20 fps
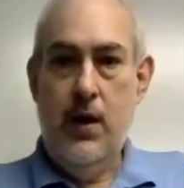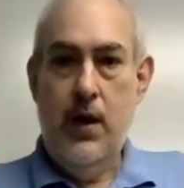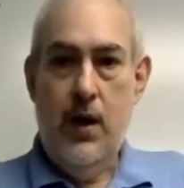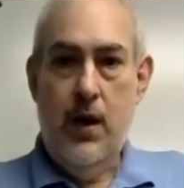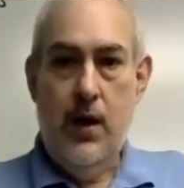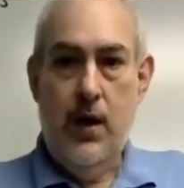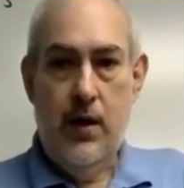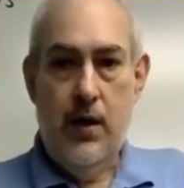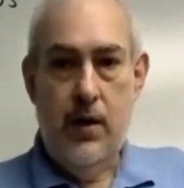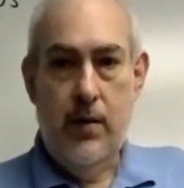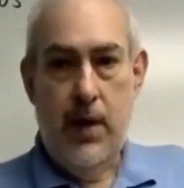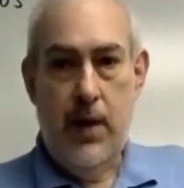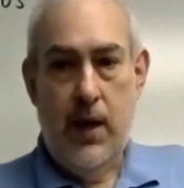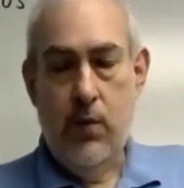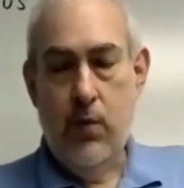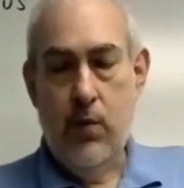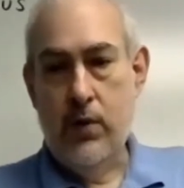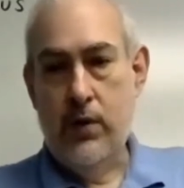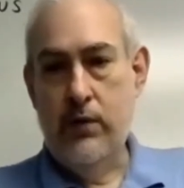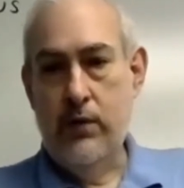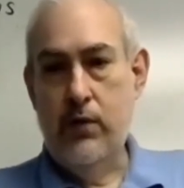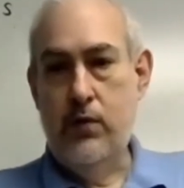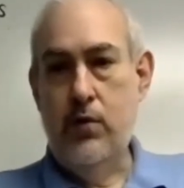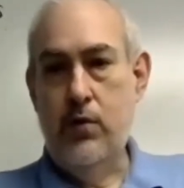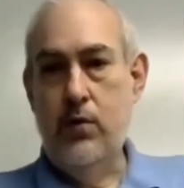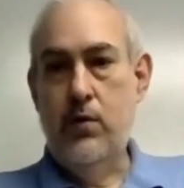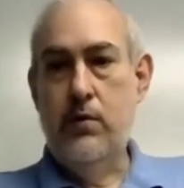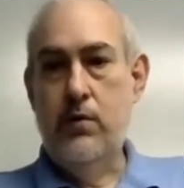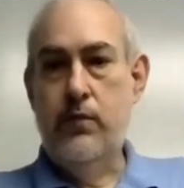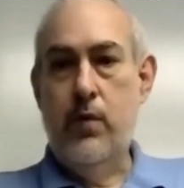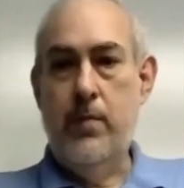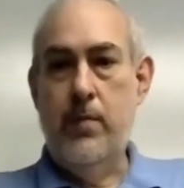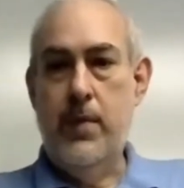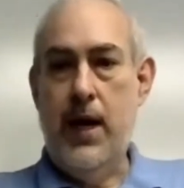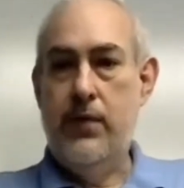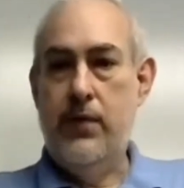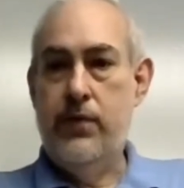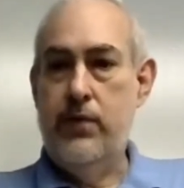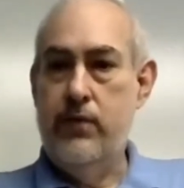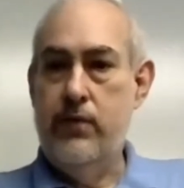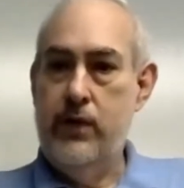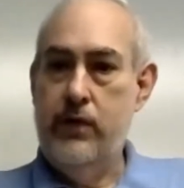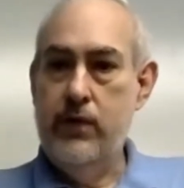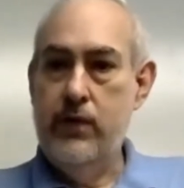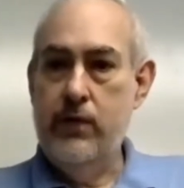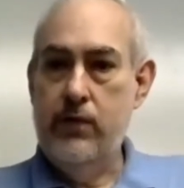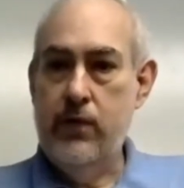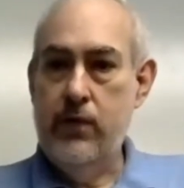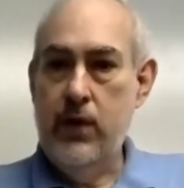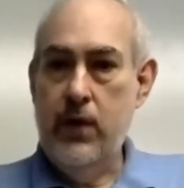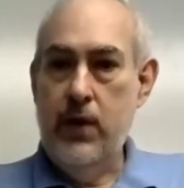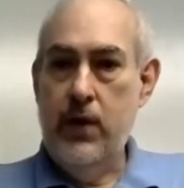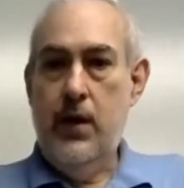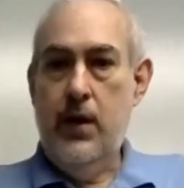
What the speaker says: I work as a tutor for math and physics.